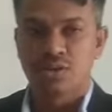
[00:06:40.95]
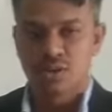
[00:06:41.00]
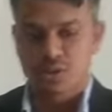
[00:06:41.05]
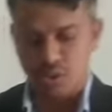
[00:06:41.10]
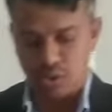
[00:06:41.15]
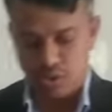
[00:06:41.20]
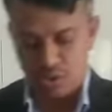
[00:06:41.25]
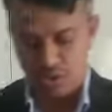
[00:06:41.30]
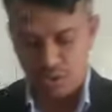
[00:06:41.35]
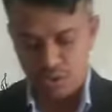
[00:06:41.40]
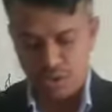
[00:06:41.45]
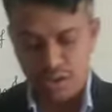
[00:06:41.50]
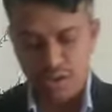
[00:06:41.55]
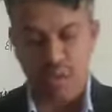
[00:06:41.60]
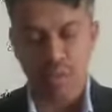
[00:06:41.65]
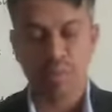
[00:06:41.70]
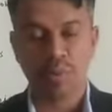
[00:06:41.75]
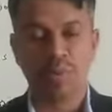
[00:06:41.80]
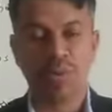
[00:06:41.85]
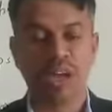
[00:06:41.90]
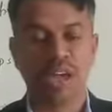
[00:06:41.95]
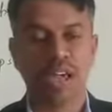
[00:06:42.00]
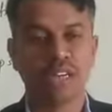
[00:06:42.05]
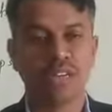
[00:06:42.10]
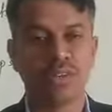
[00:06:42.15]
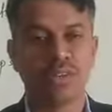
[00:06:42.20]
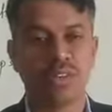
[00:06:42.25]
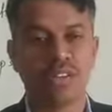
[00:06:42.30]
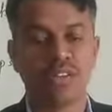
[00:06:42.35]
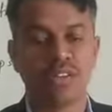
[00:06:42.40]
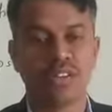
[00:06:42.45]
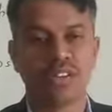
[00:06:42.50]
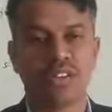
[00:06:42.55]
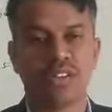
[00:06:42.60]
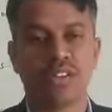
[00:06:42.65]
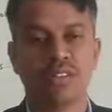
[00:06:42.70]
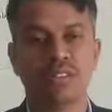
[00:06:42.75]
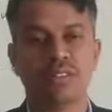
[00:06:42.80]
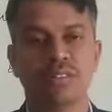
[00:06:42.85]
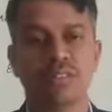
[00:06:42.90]
So if you like today's
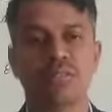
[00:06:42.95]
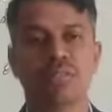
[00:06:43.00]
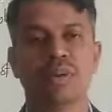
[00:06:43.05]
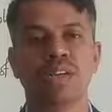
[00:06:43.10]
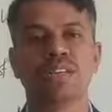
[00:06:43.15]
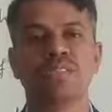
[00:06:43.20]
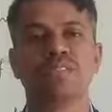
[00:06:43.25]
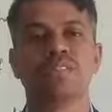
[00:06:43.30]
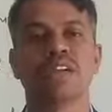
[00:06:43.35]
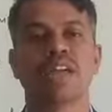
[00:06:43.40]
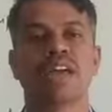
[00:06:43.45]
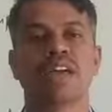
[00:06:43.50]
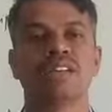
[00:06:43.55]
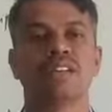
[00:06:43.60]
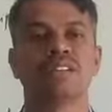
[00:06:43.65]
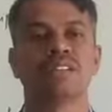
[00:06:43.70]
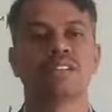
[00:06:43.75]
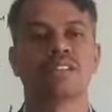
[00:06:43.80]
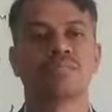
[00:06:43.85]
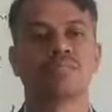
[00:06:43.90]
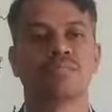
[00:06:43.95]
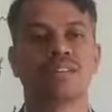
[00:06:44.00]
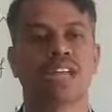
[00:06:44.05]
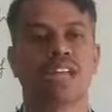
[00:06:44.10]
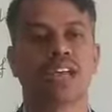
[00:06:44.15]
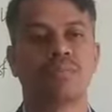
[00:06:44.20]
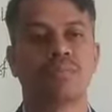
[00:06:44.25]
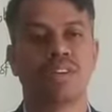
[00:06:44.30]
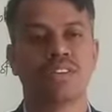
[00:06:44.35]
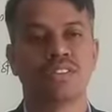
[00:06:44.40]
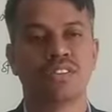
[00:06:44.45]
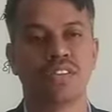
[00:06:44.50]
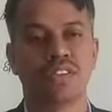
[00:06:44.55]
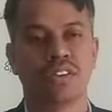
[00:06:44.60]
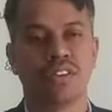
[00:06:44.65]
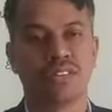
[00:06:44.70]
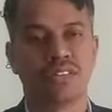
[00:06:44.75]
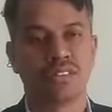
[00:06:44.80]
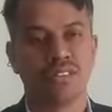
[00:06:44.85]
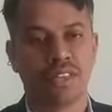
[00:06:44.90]
session, please like, subscribe and
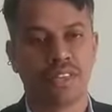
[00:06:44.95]
share.